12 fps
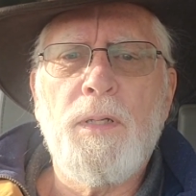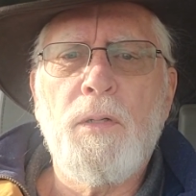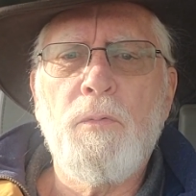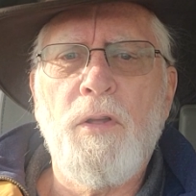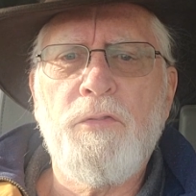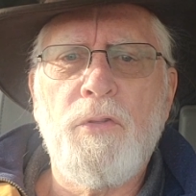
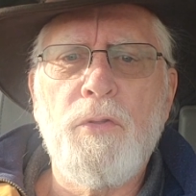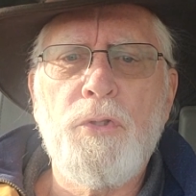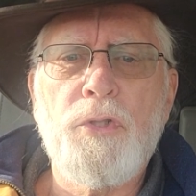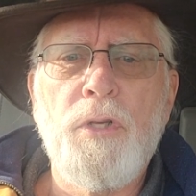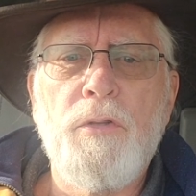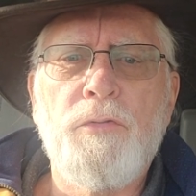
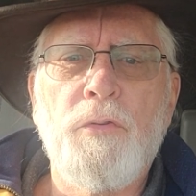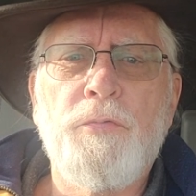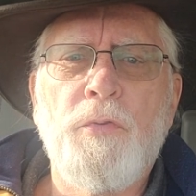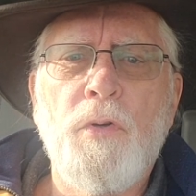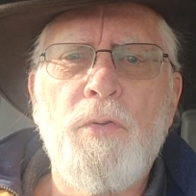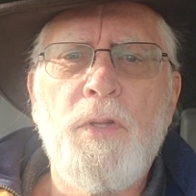resolution and so
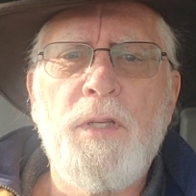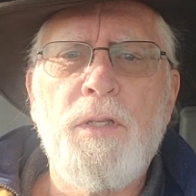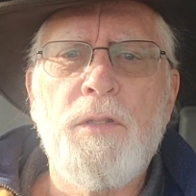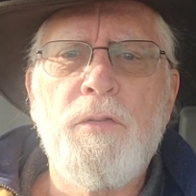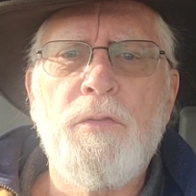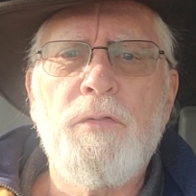forth
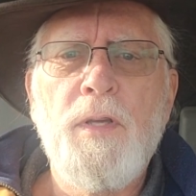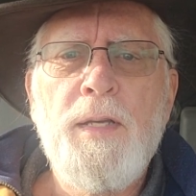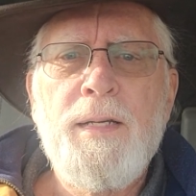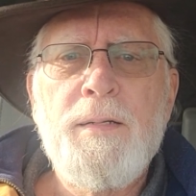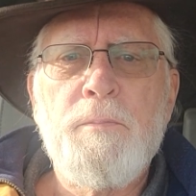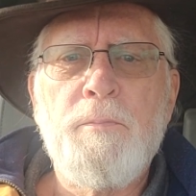is,
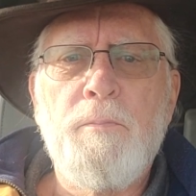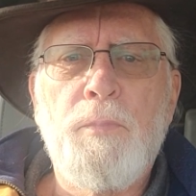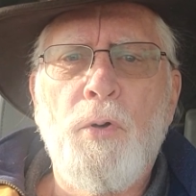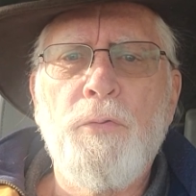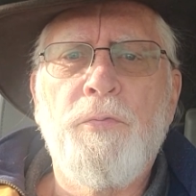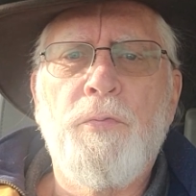
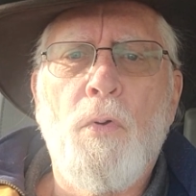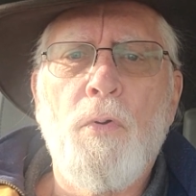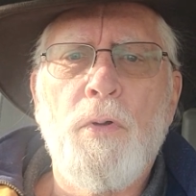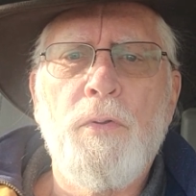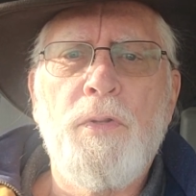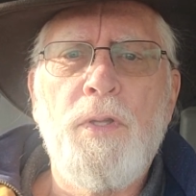both
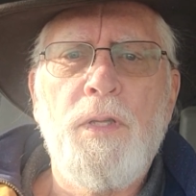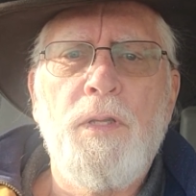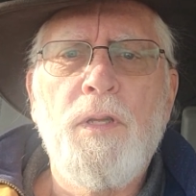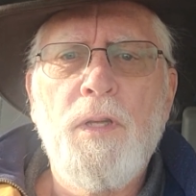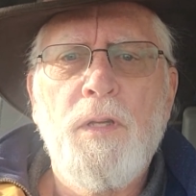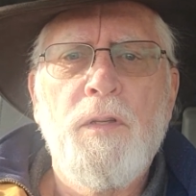for the